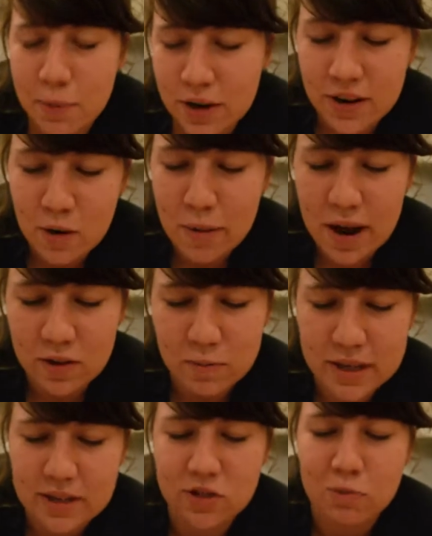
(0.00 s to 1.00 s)
put it in your mouth
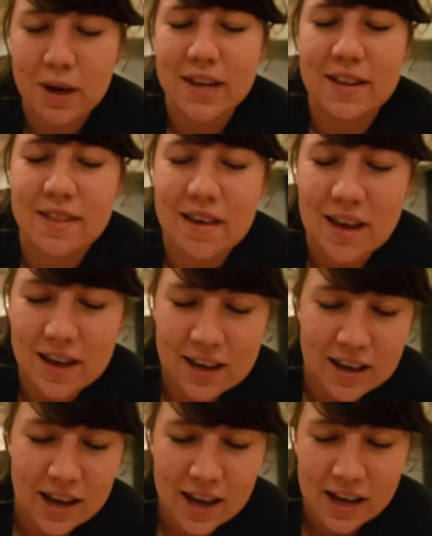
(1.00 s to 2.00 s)
because you made the thing
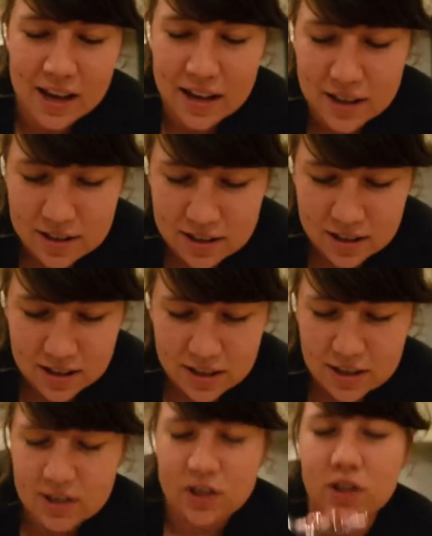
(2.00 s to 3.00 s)
and
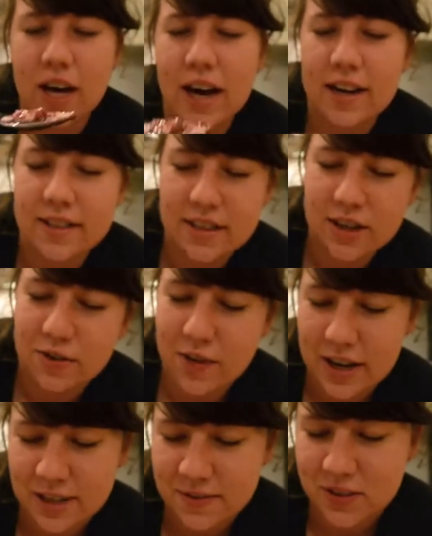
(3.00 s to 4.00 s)
you gotta tell your
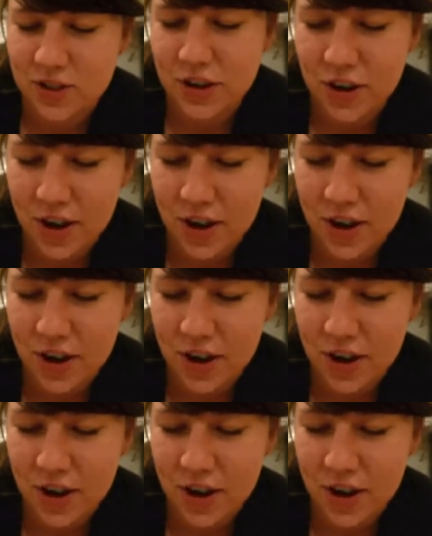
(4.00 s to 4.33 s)
friend if it's good or